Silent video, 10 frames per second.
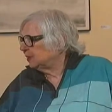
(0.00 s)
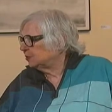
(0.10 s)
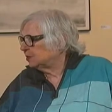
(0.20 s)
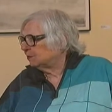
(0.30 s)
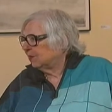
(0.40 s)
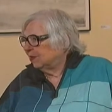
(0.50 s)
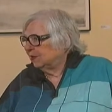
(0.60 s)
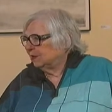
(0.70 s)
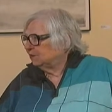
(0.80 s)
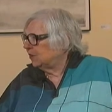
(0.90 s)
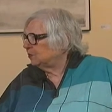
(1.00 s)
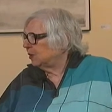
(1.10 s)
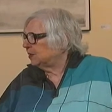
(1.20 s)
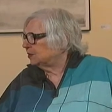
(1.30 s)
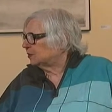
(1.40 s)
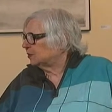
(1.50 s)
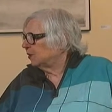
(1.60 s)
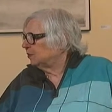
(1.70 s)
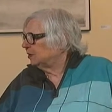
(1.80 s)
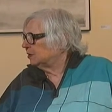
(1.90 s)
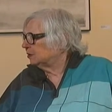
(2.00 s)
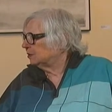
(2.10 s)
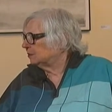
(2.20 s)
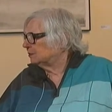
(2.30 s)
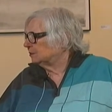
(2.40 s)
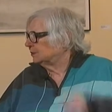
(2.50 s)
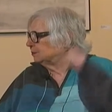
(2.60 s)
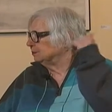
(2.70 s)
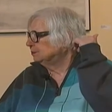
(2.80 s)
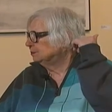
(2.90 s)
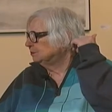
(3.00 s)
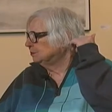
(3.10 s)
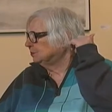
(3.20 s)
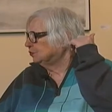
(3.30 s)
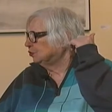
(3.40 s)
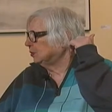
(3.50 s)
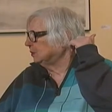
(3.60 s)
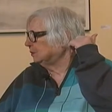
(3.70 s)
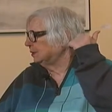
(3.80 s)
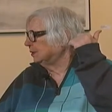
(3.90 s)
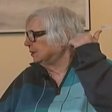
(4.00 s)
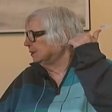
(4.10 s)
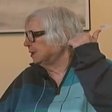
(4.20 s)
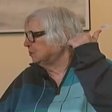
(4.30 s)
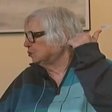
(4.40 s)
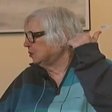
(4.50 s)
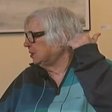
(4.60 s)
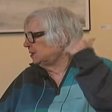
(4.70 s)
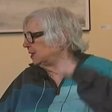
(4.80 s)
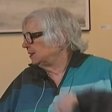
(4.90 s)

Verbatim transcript: There was a fundraiser over here, tree, uh, Double Trees.